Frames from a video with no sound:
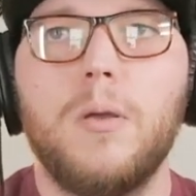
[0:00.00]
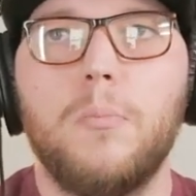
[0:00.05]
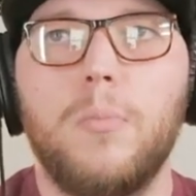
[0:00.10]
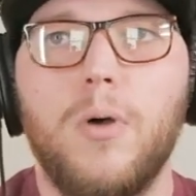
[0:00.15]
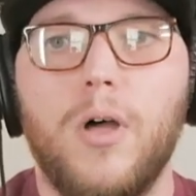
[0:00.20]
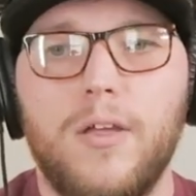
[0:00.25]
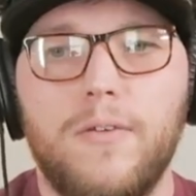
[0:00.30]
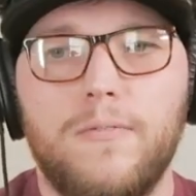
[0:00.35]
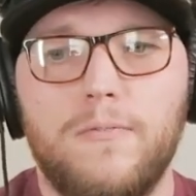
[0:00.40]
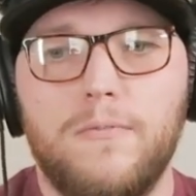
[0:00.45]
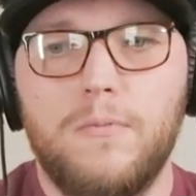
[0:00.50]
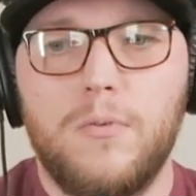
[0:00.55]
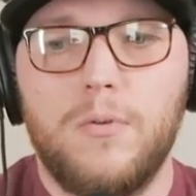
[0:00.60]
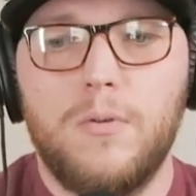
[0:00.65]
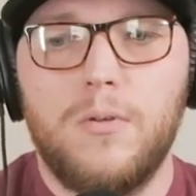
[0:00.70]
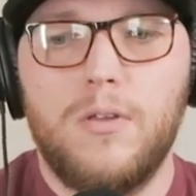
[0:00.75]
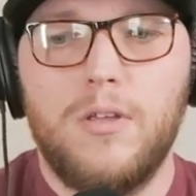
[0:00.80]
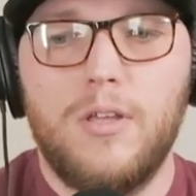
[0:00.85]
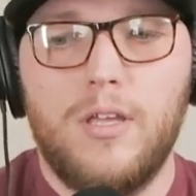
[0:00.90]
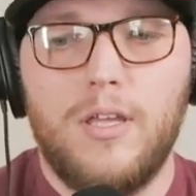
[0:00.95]
But
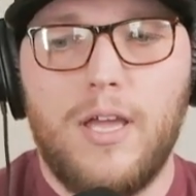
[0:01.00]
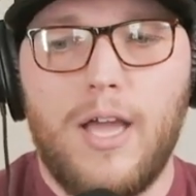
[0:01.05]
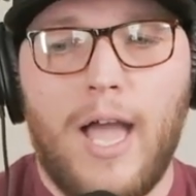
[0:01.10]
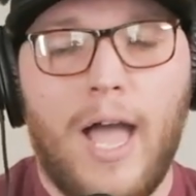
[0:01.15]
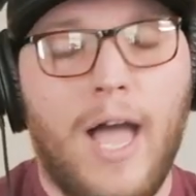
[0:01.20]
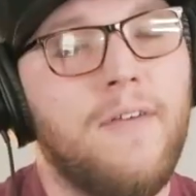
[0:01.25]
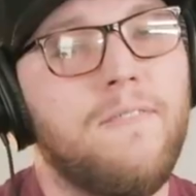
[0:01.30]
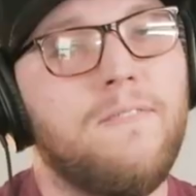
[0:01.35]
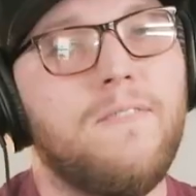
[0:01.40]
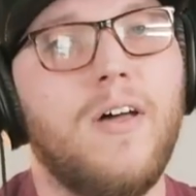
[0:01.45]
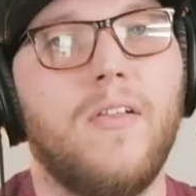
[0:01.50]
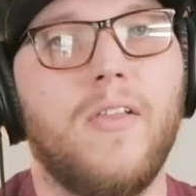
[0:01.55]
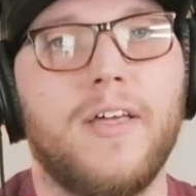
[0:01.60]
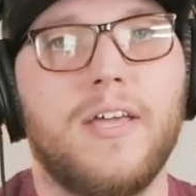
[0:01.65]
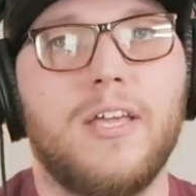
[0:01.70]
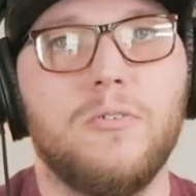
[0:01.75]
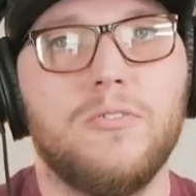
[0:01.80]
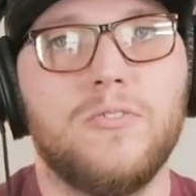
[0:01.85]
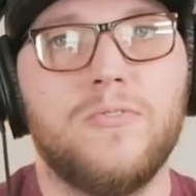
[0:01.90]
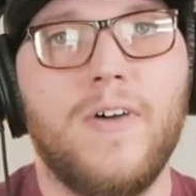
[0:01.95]
agreed. I felt
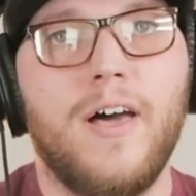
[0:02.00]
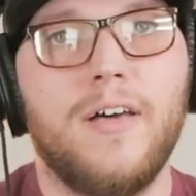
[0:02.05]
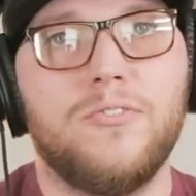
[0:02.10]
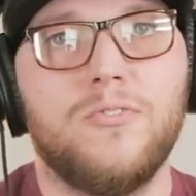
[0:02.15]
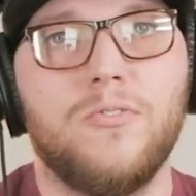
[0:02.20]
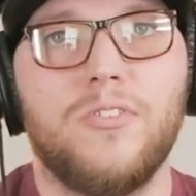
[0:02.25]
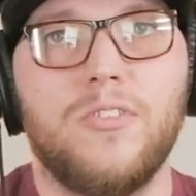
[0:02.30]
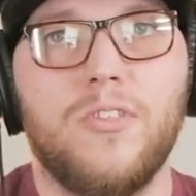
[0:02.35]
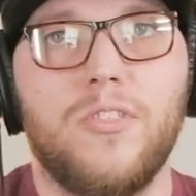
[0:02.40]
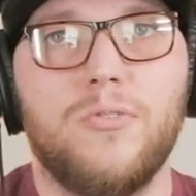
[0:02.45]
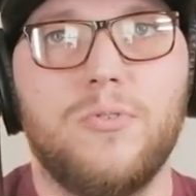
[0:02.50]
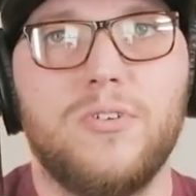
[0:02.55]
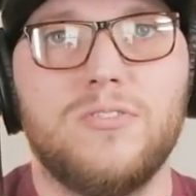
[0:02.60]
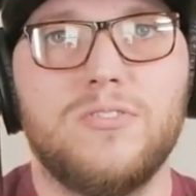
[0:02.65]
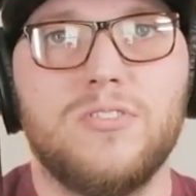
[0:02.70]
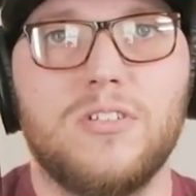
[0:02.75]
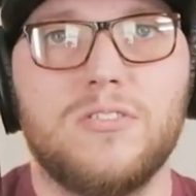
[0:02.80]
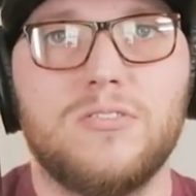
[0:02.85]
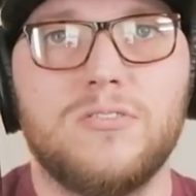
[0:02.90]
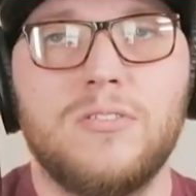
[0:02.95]
like it was faster than the
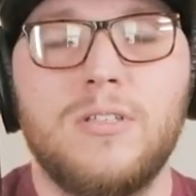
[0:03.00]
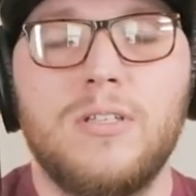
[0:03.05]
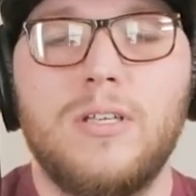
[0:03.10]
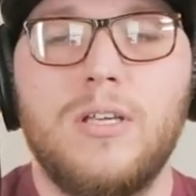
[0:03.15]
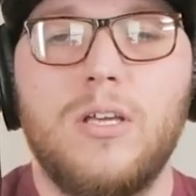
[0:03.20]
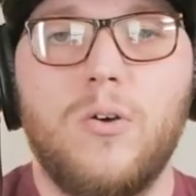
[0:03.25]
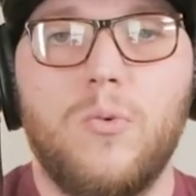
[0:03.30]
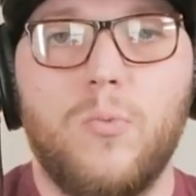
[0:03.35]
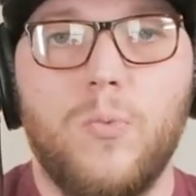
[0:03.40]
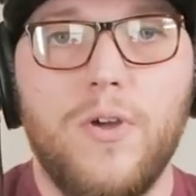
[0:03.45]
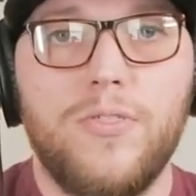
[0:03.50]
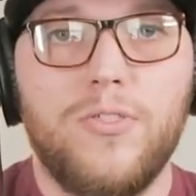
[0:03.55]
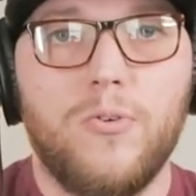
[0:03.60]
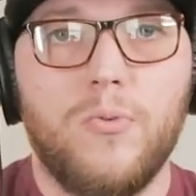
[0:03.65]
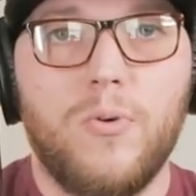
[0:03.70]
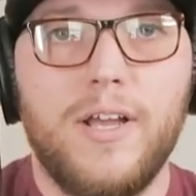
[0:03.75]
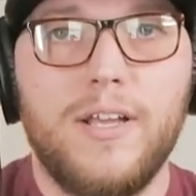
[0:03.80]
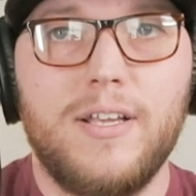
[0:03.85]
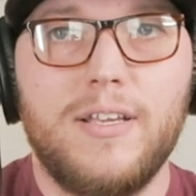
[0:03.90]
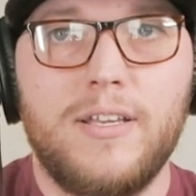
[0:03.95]
3.6 with the
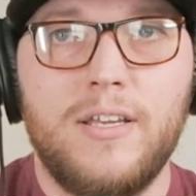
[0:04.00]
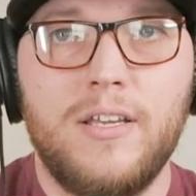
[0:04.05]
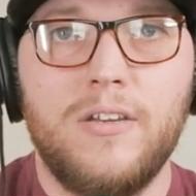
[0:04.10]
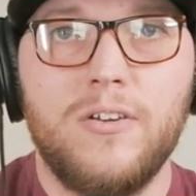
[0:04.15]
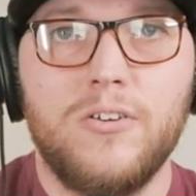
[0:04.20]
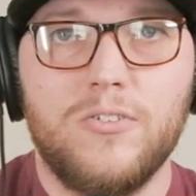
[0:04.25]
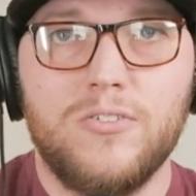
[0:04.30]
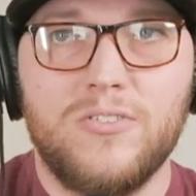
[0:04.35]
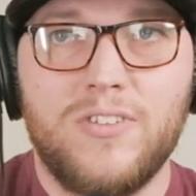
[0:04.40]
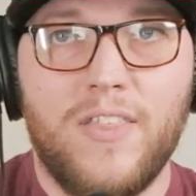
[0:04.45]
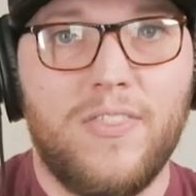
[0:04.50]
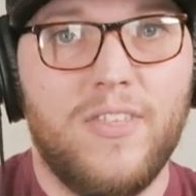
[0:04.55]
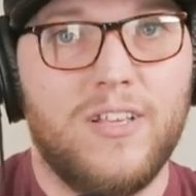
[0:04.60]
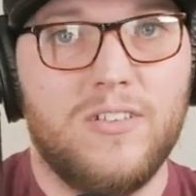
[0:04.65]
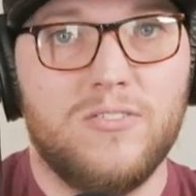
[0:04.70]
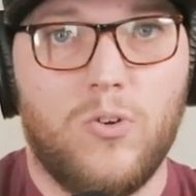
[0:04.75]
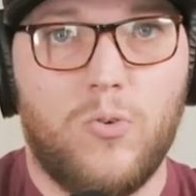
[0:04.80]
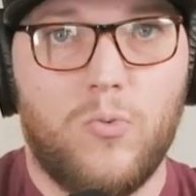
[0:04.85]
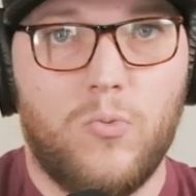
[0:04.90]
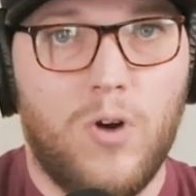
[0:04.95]
right gears. That thing
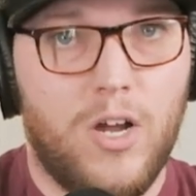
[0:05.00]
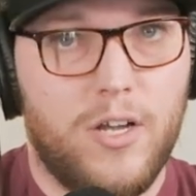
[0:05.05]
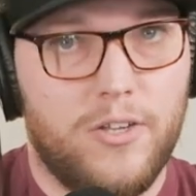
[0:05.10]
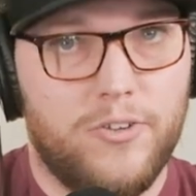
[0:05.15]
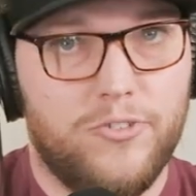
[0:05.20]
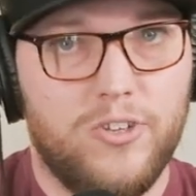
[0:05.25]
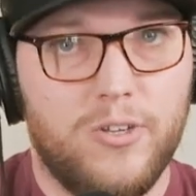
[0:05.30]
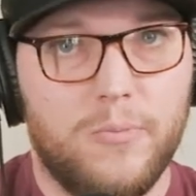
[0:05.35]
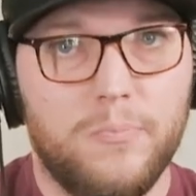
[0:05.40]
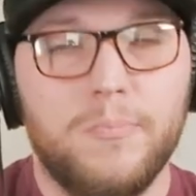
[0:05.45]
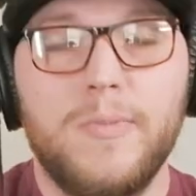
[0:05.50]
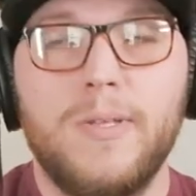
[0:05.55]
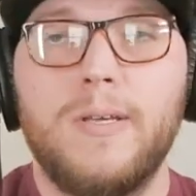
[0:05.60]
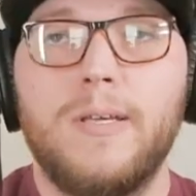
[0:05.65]
is a rocket ship.